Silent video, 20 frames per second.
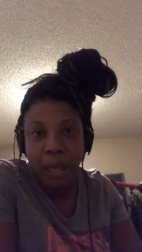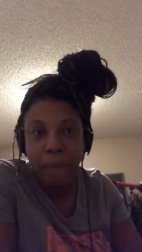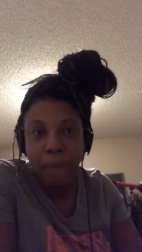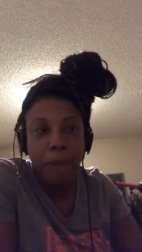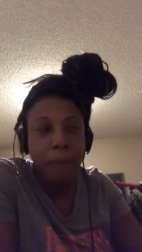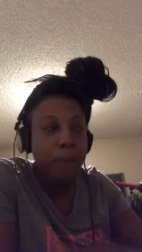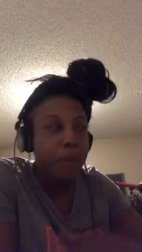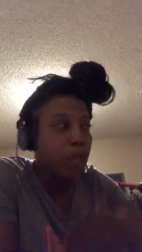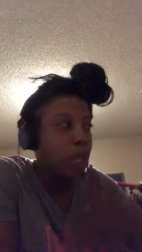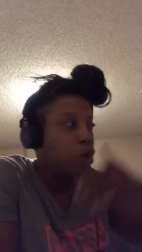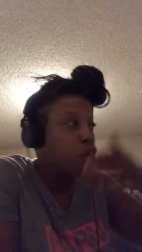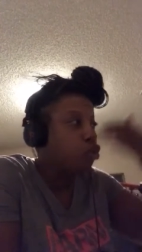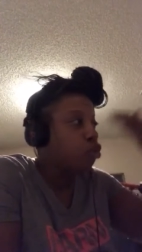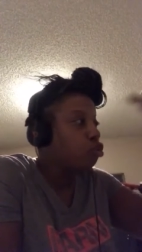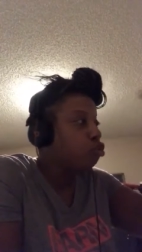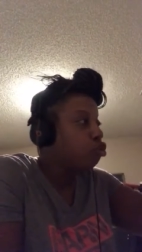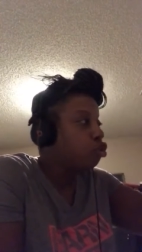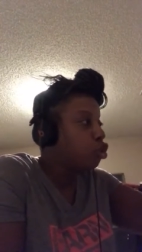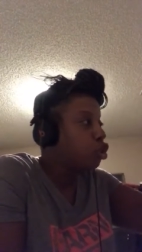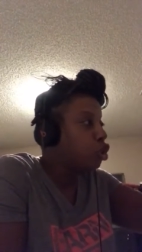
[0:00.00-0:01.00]
People that
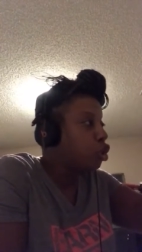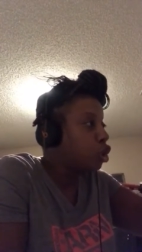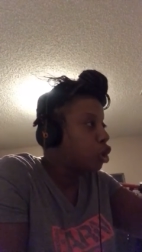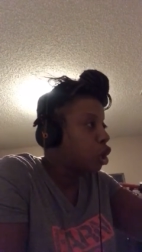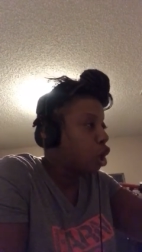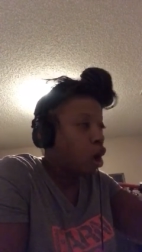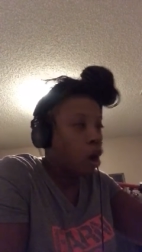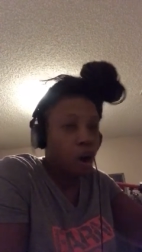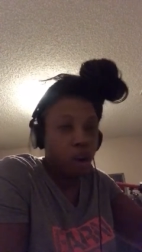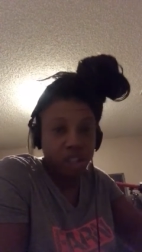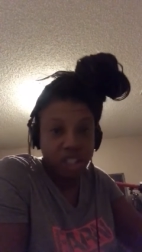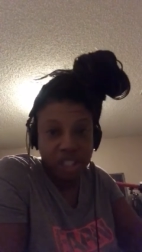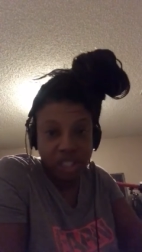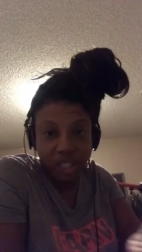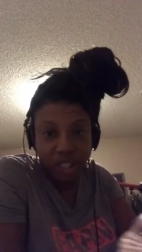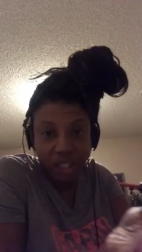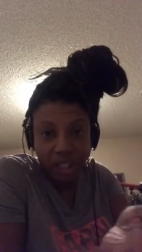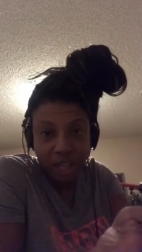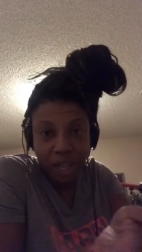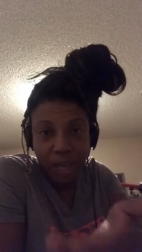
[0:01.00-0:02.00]
use good causes
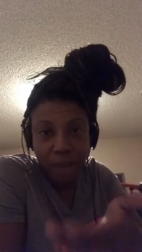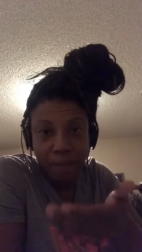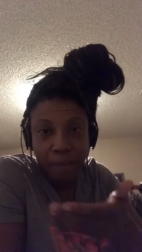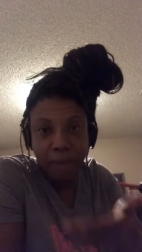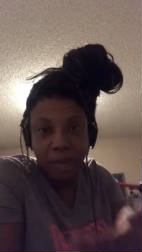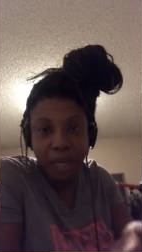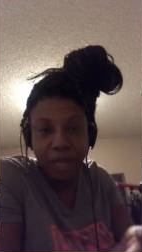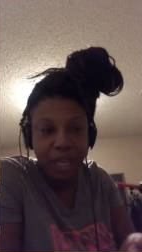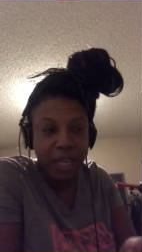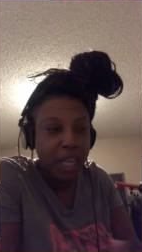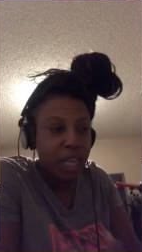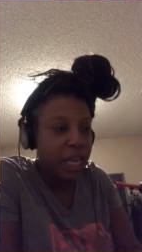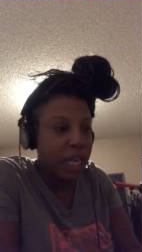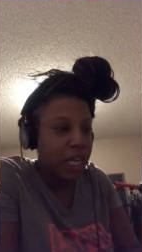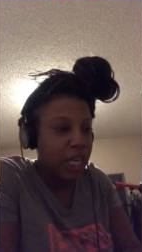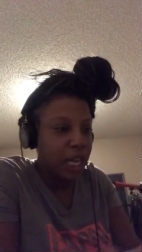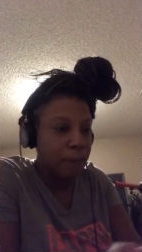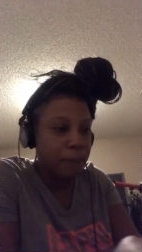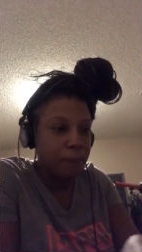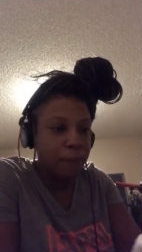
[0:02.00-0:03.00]
and take money.
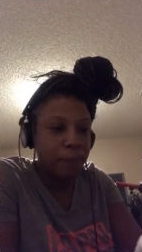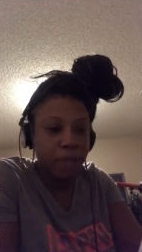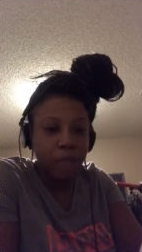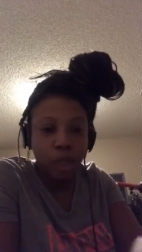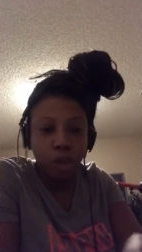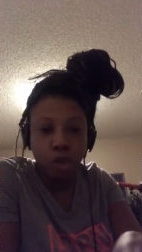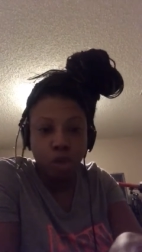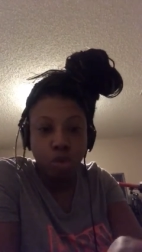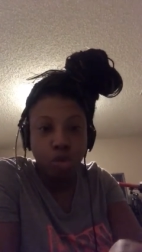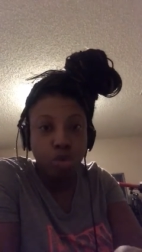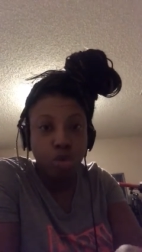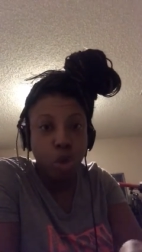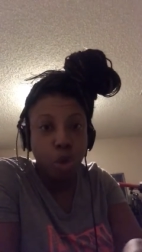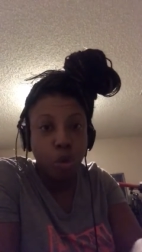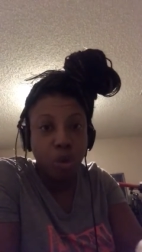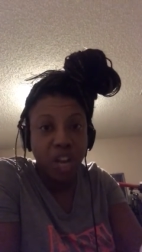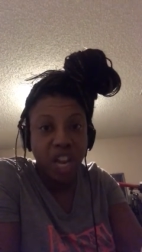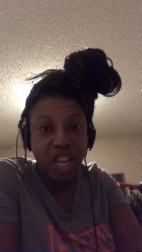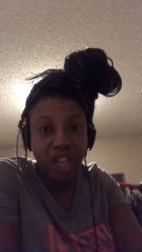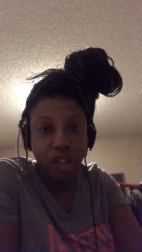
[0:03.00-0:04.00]
Like people that use
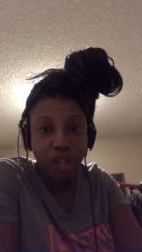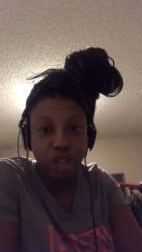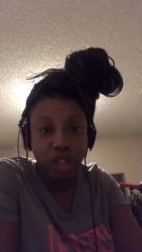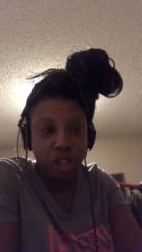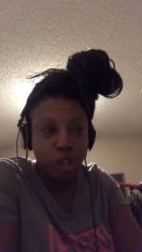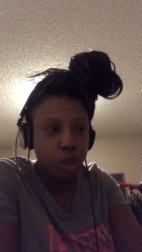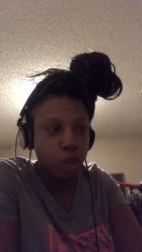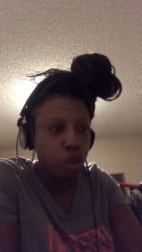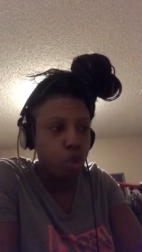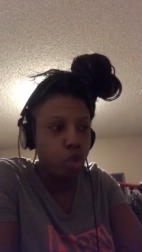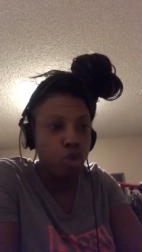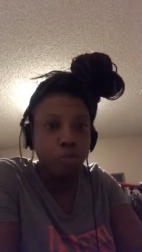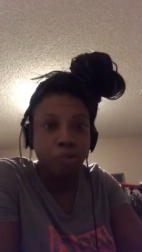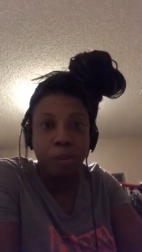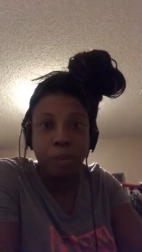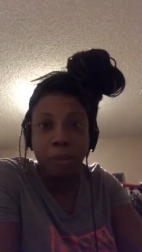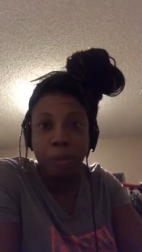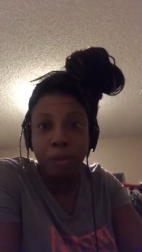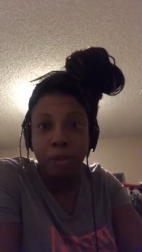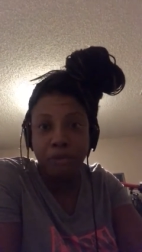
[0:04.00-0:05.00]
donations and use
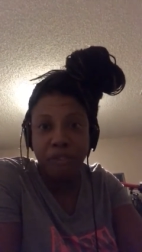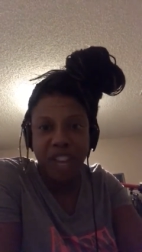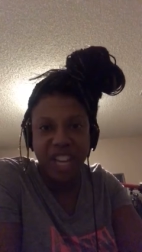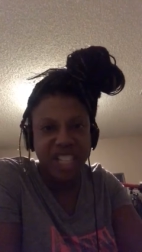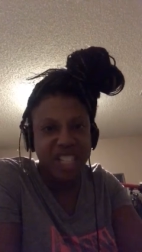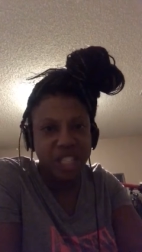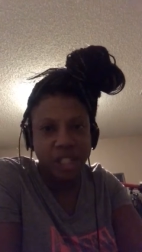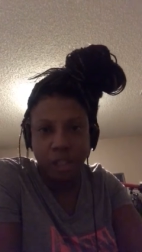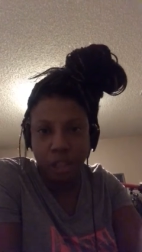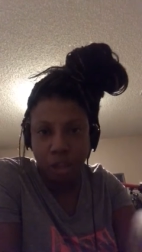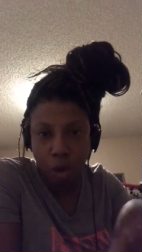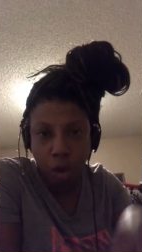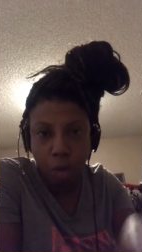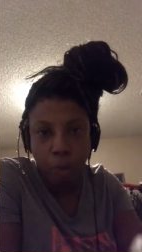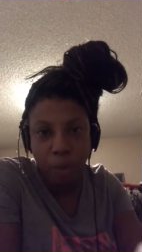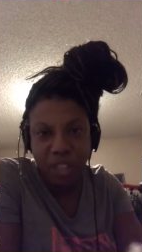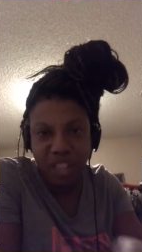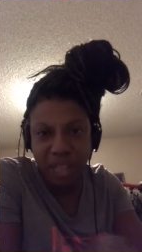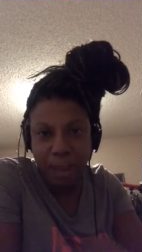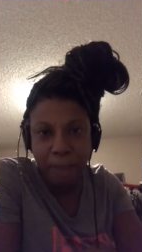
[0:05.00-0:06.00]
people's faces and go
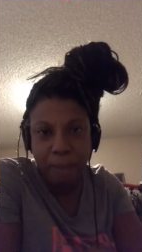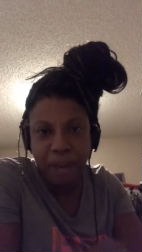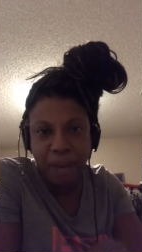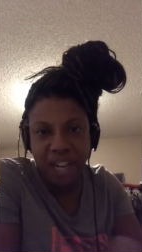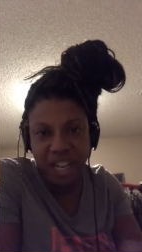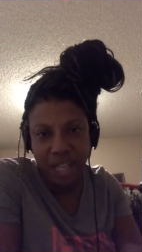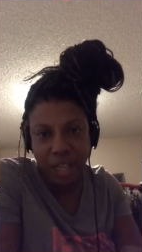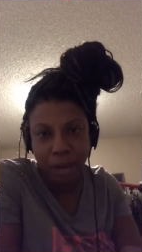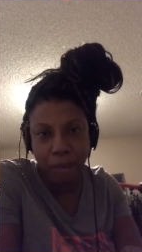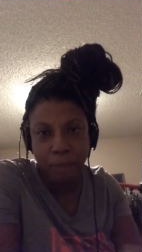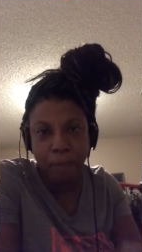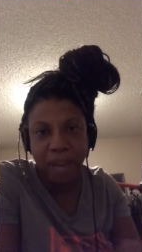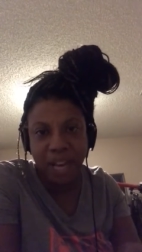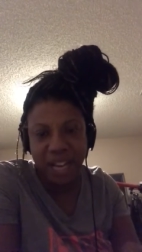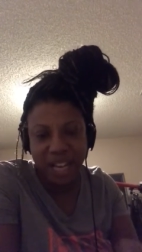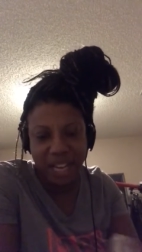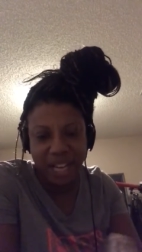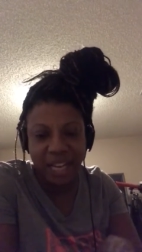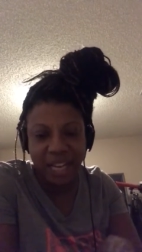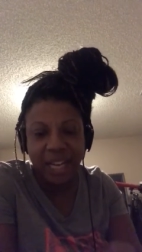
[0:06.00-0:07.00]
put their money in their
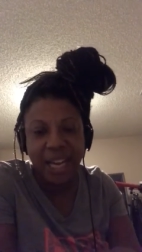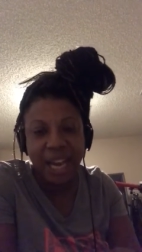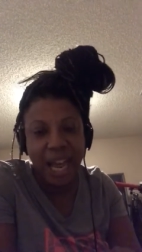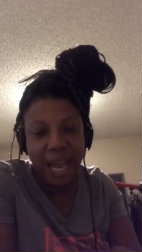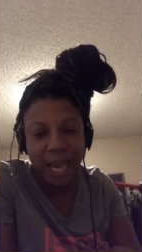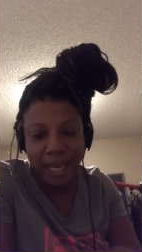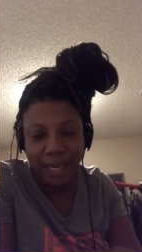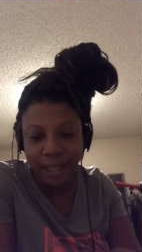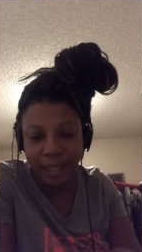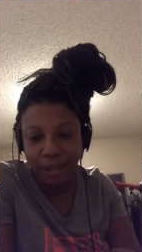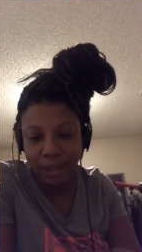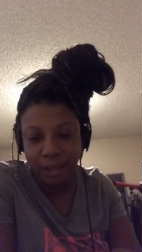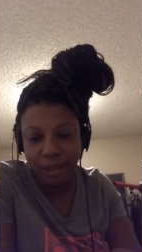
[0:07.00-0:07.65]
pocket at night.